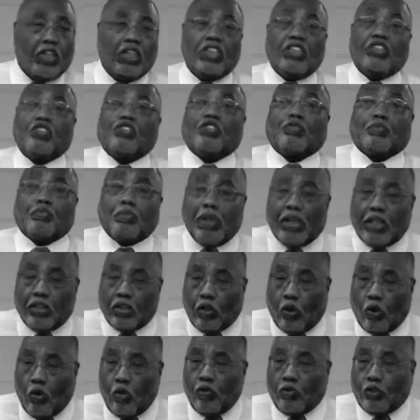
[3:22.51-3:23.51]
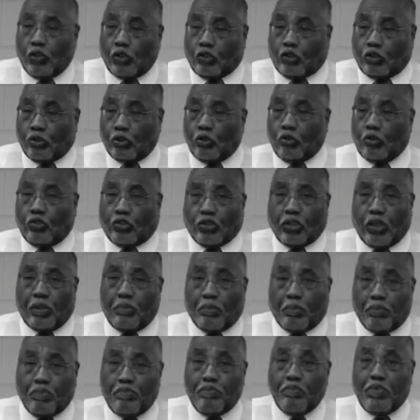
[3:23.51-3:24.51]
He spent over
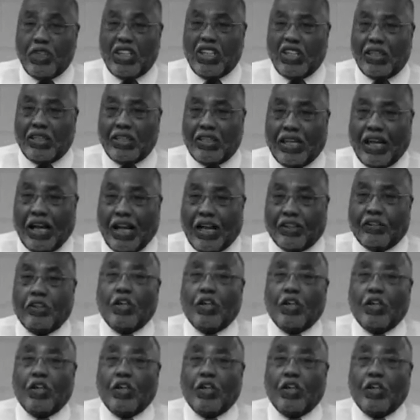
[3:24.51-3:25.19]
$2-something million